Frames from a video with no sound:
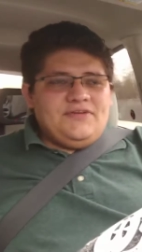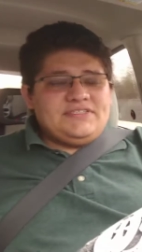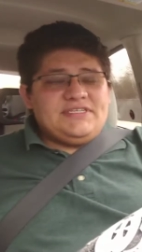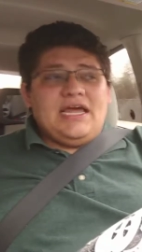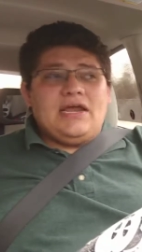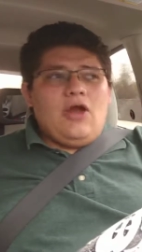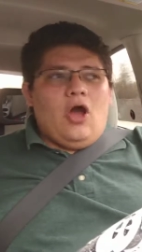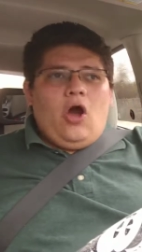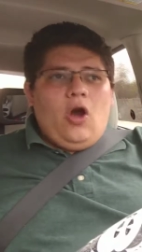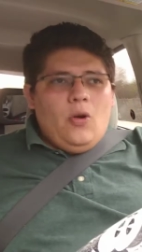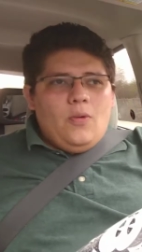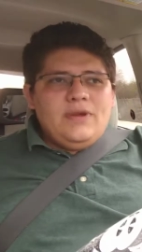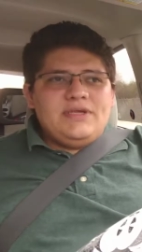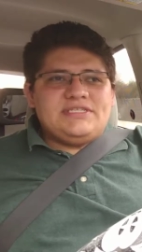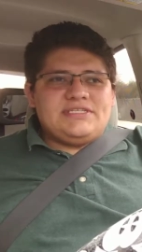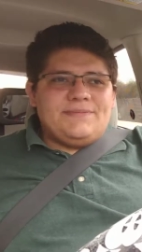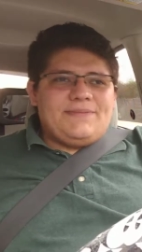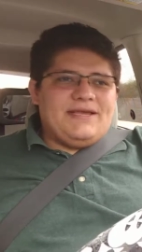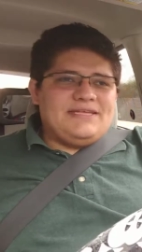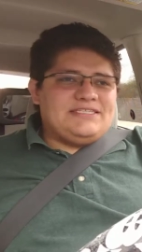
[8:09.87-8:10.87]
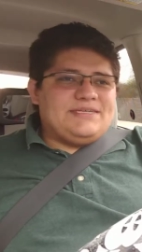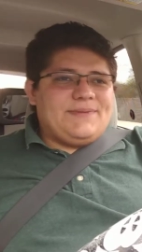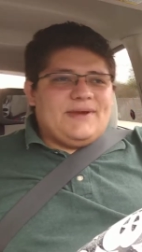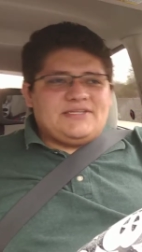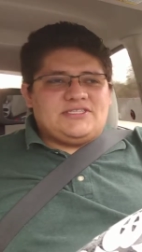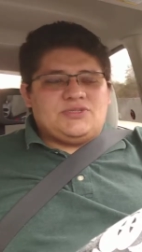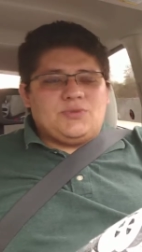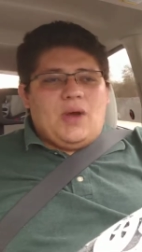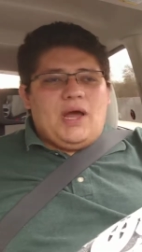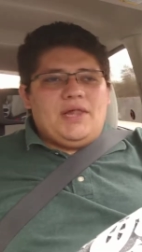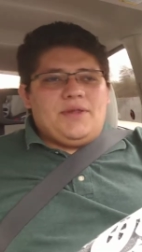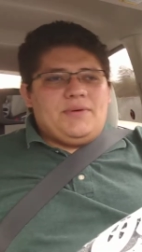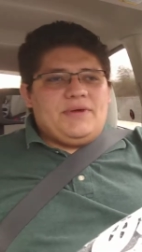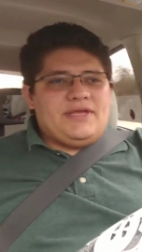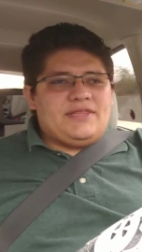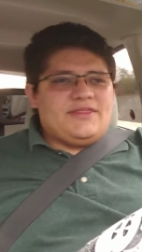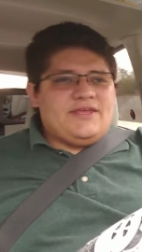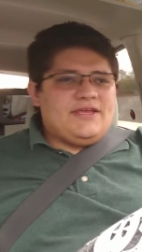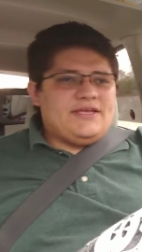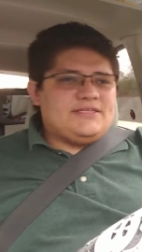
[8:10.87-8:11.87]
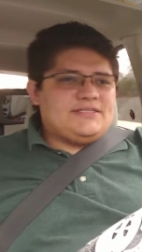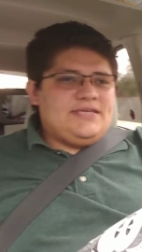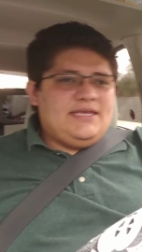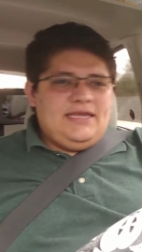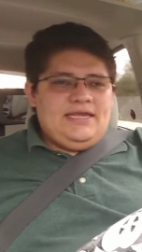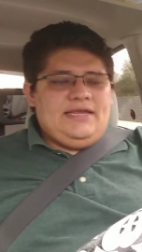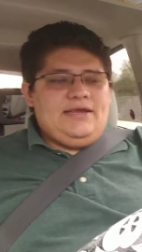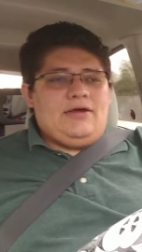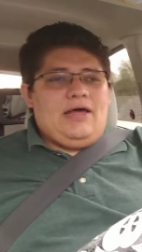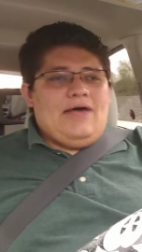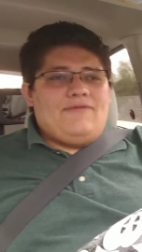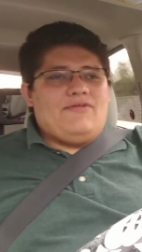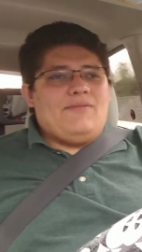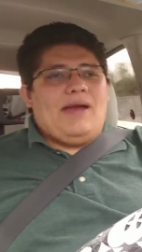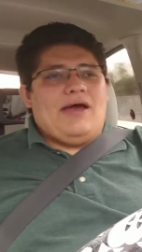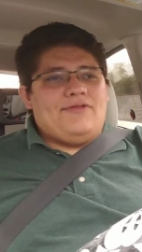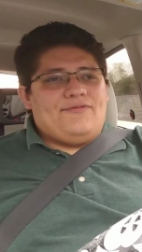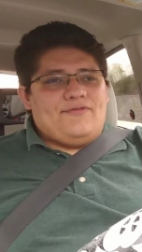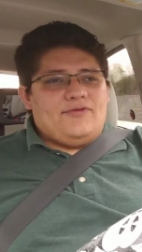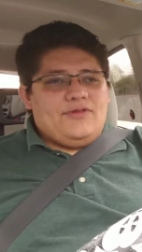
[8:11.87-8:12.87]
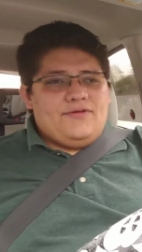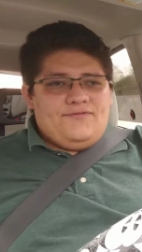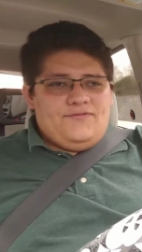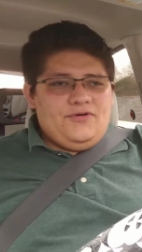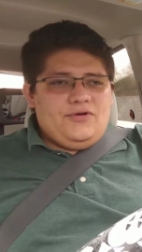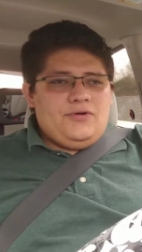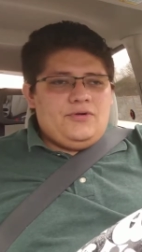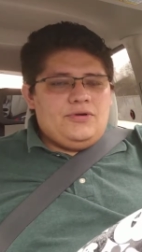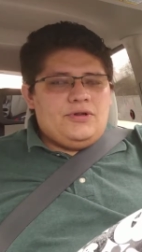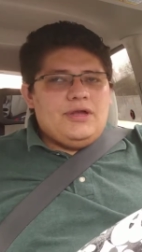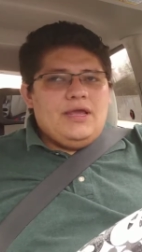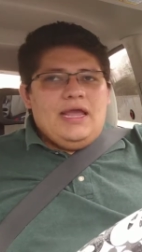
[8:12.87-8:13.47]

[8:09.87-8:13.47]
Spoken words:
He's not always the best about swallowing things. He'll have a mouthful of food,